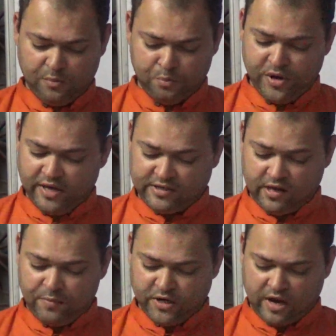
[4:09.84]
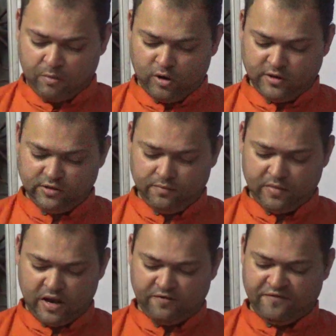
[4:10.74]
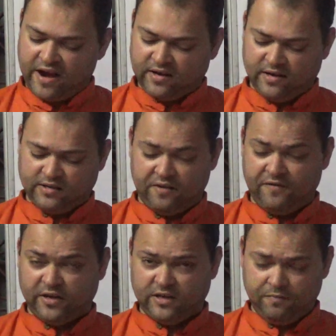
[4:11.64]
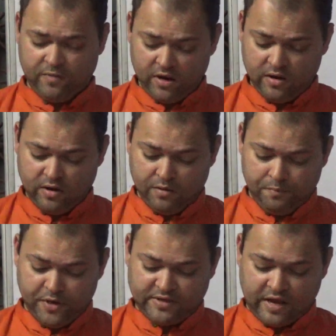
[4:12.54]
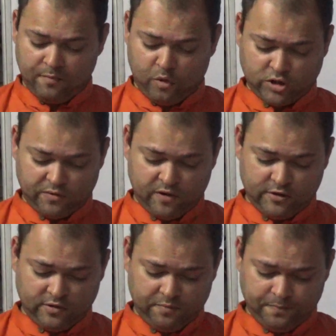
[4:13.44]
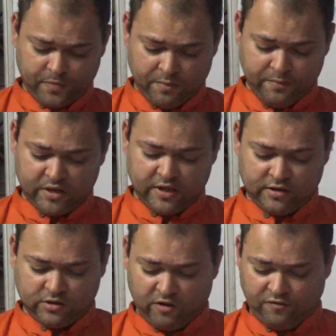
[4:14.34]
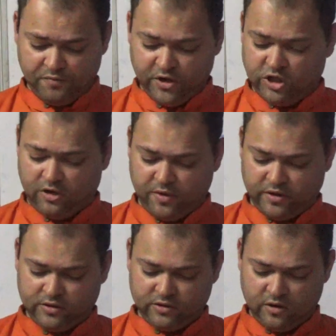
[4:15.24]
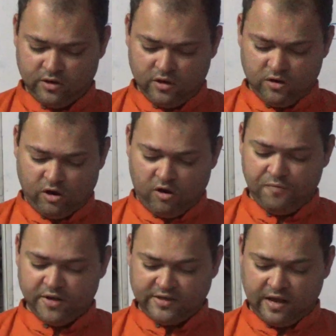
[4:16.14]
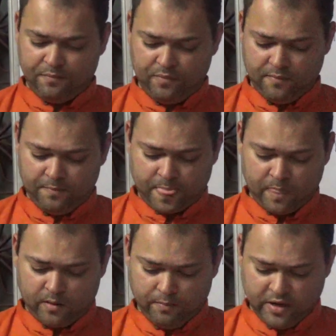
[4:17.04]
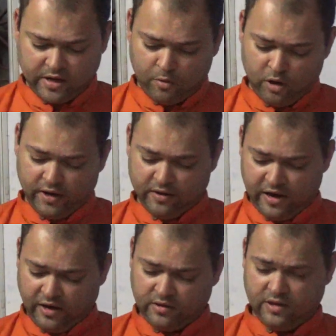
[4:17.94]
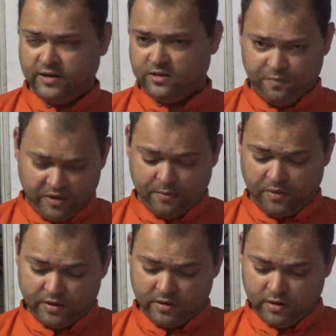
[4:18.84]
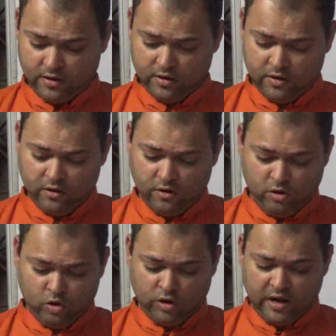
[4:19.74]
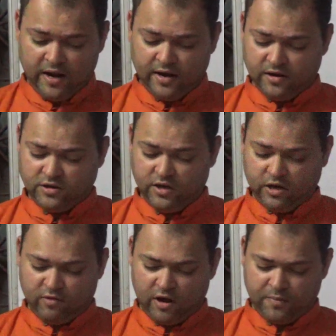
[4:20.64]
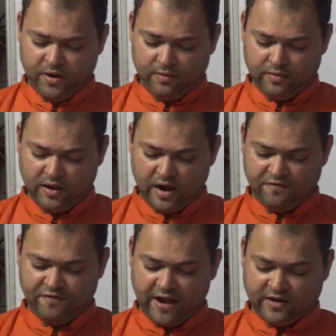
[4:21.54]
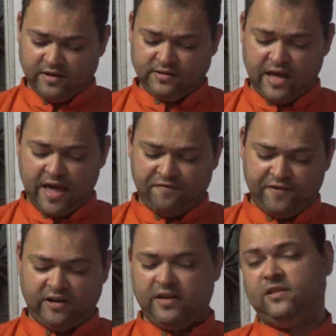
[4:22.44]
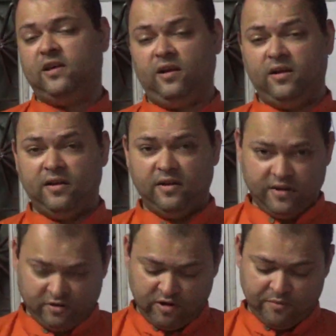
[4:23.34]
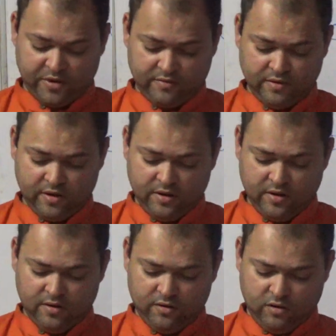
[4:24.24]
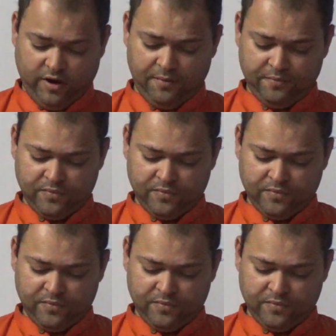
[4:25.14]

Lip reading: basal metabolism and factors affecting basal metabolism, methods of measurements of basal metabolic rate, that is the BMR, total energy requirement and factors affecting the requirement. Okay.